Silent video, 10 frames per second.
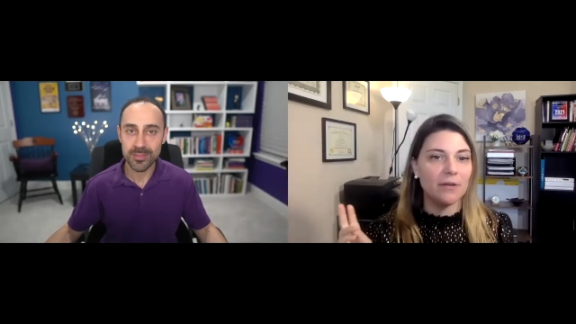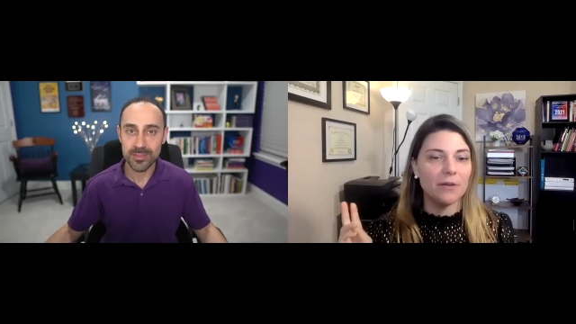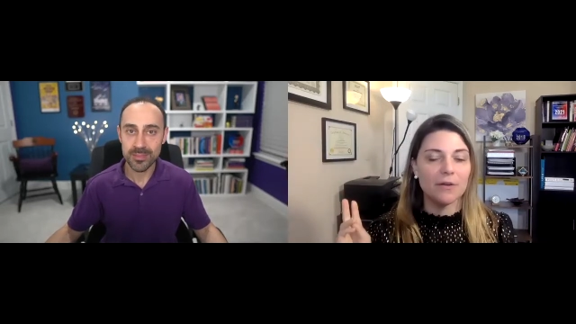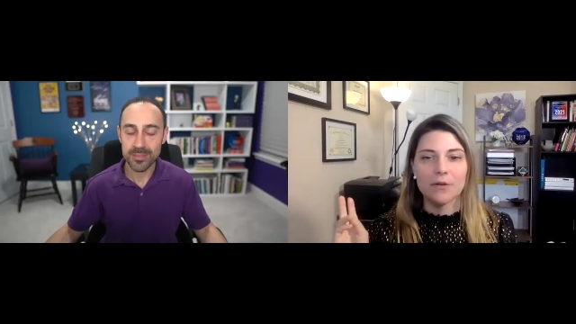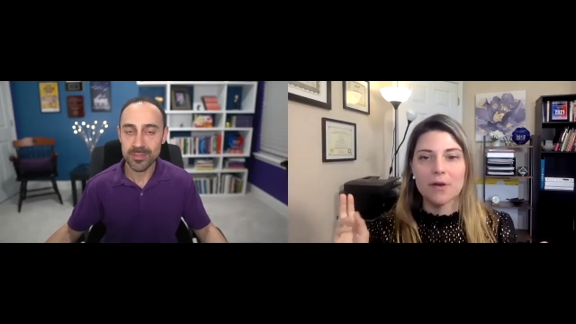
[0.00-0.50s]

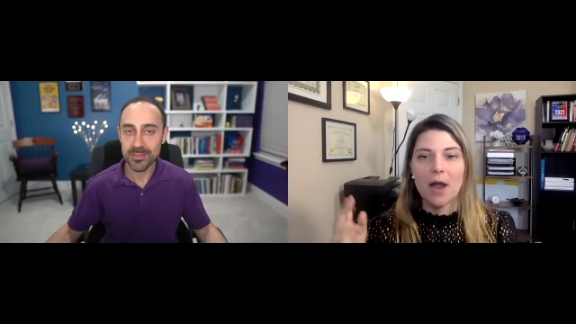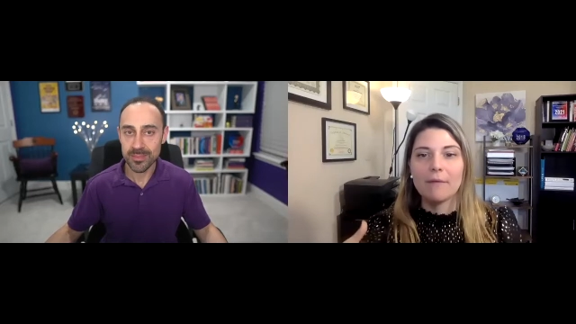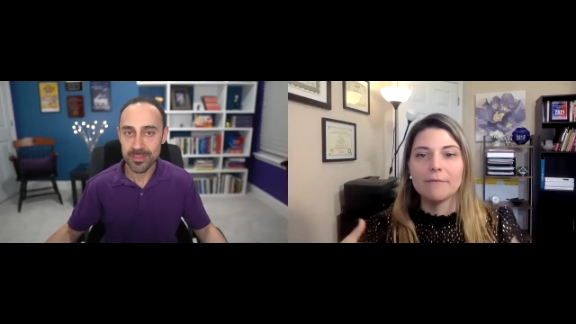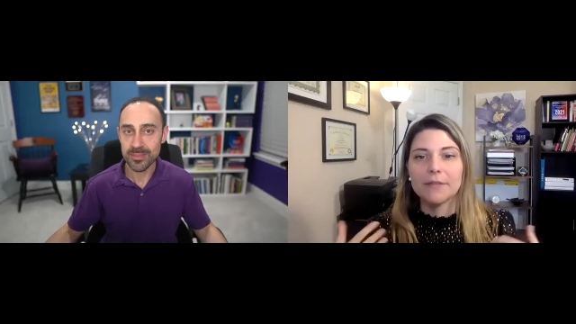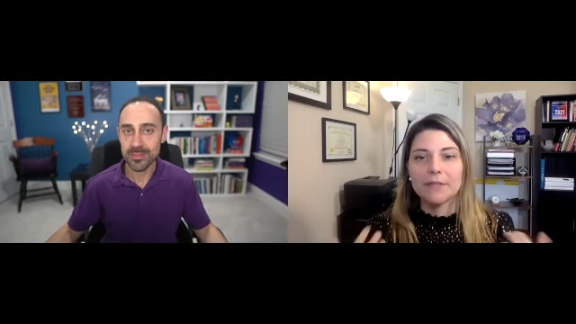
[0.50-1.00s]
Speaker 1: your your
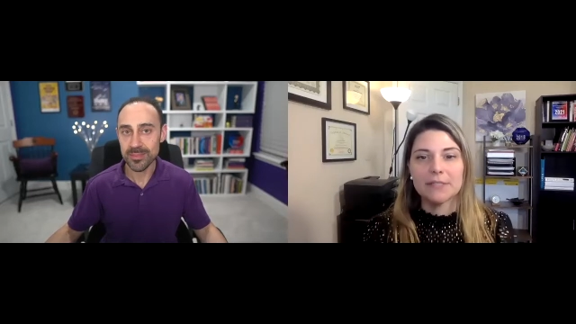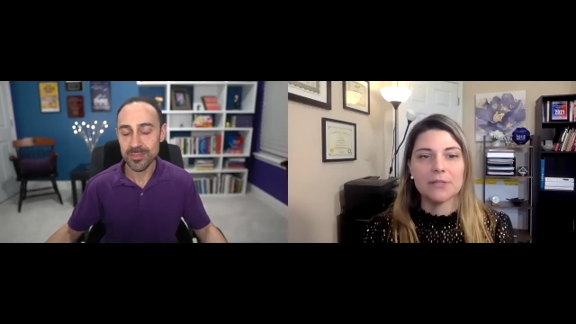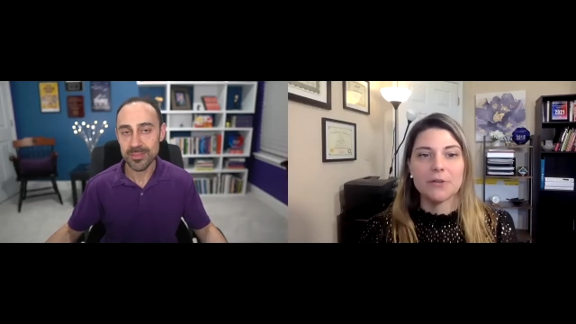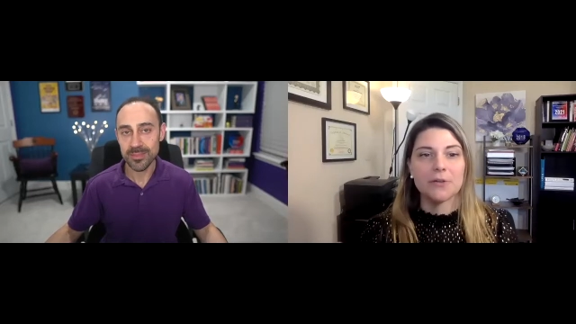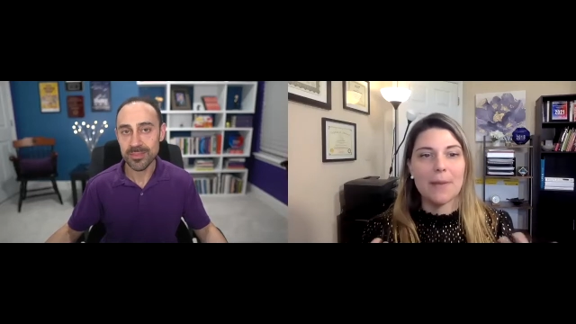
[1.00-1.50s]
confidence
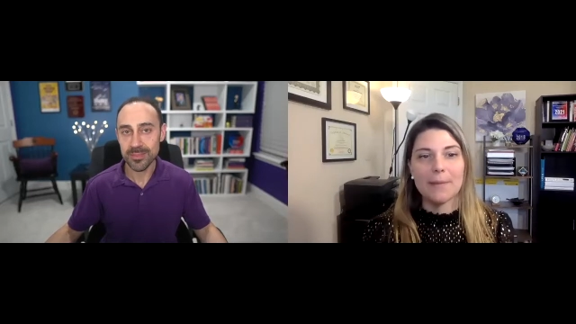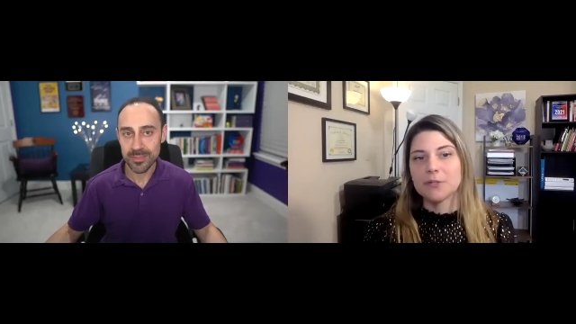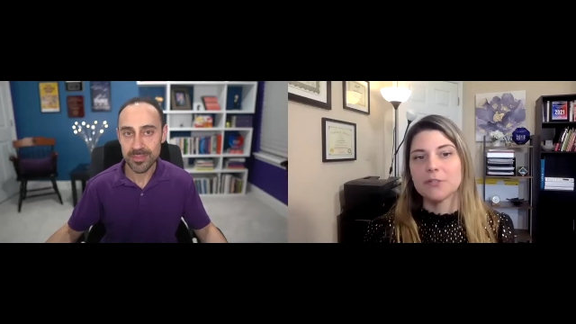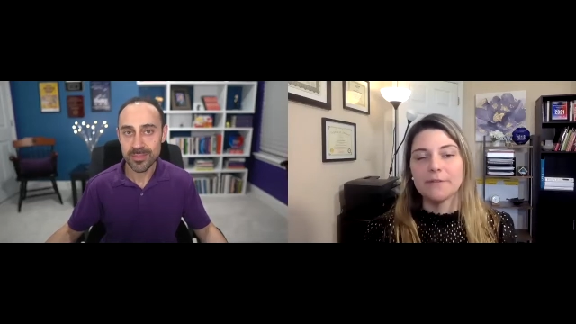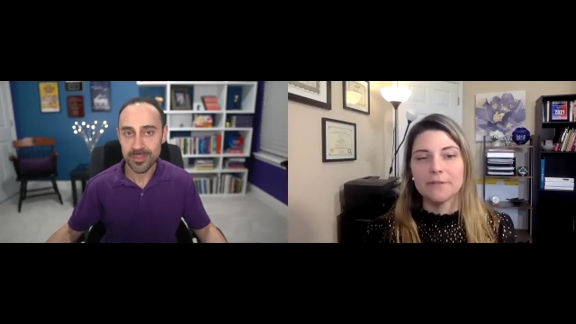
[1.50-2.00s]
or your maybe your
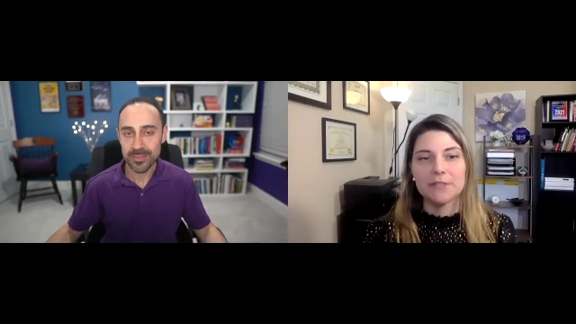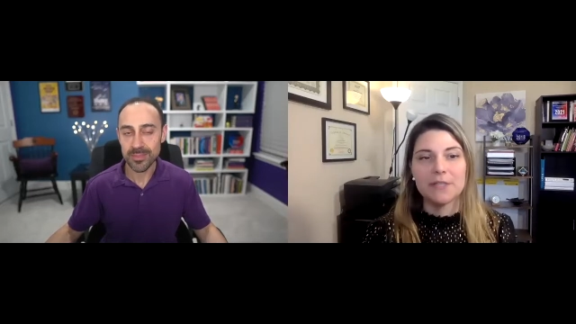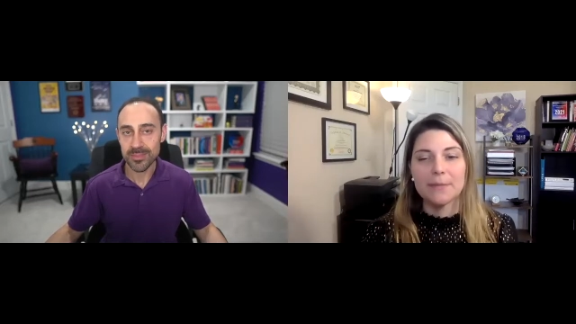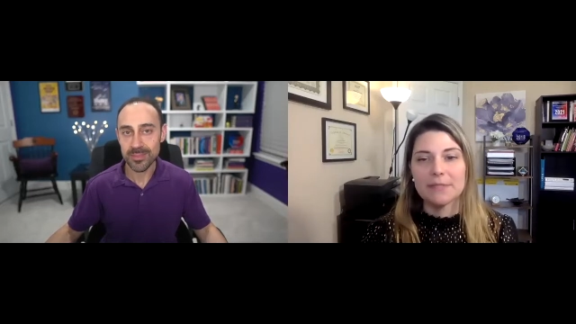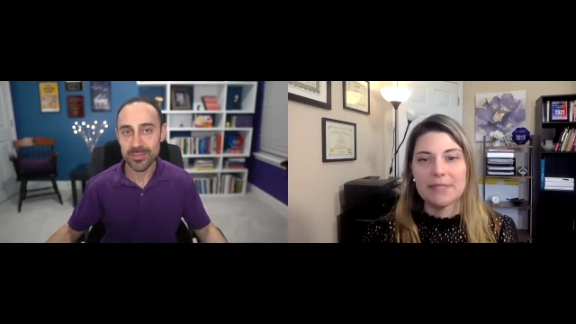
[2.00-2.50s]

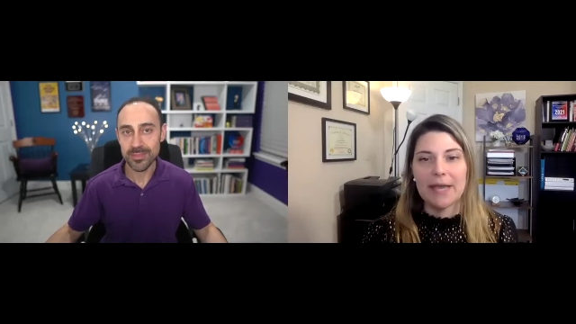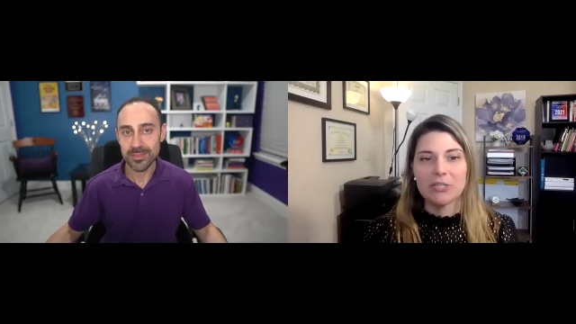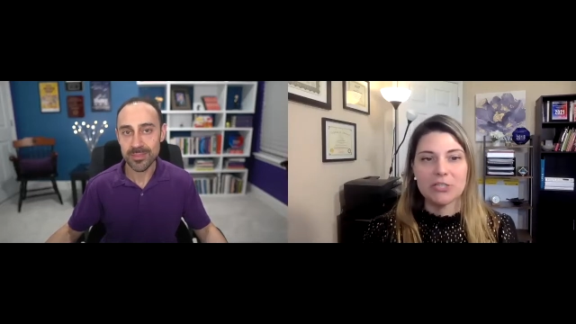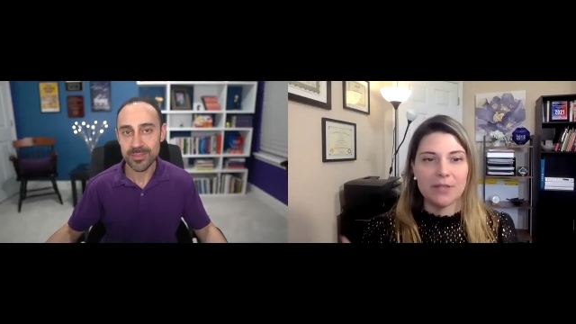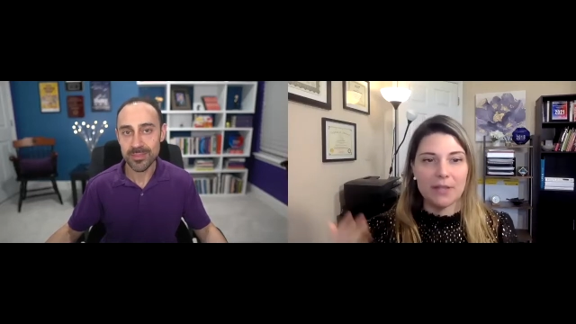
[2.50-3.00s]
self-esteem is
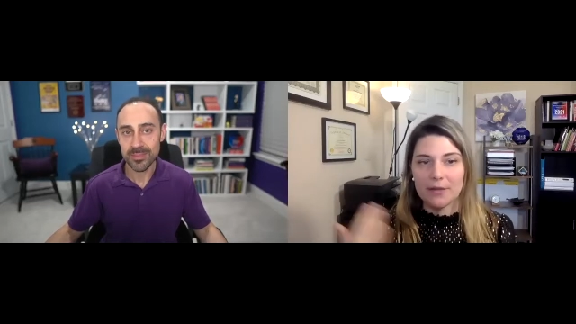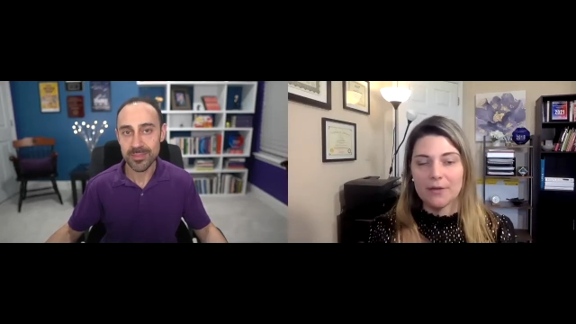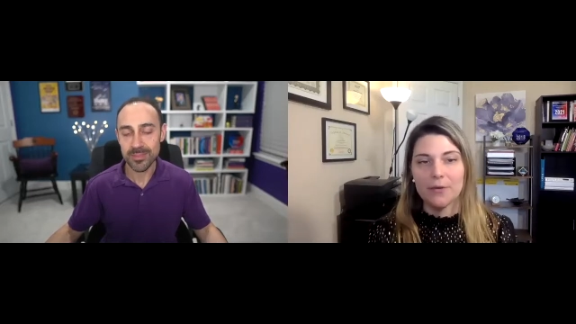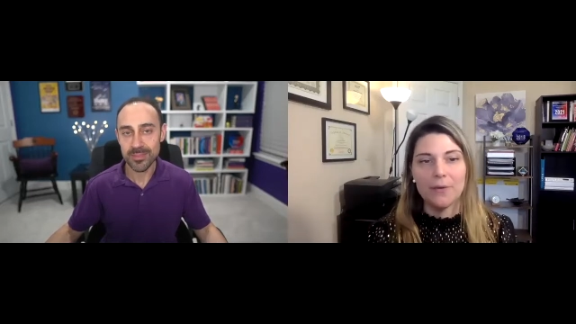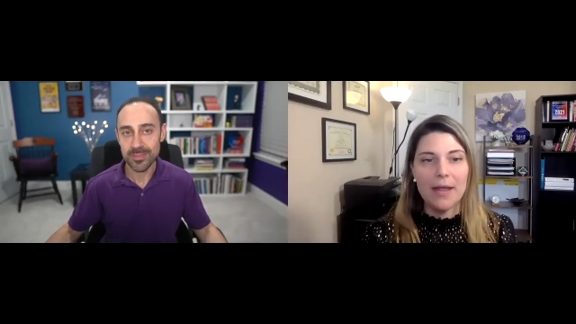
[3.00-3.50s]
attached to that, you
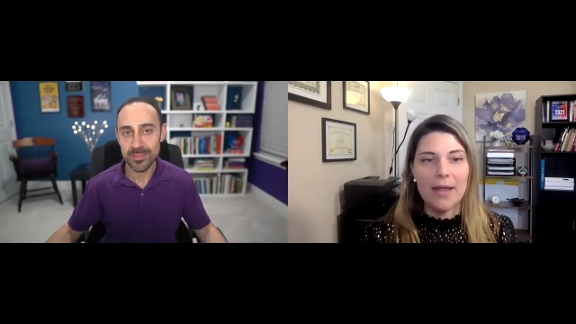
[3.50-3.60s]
know,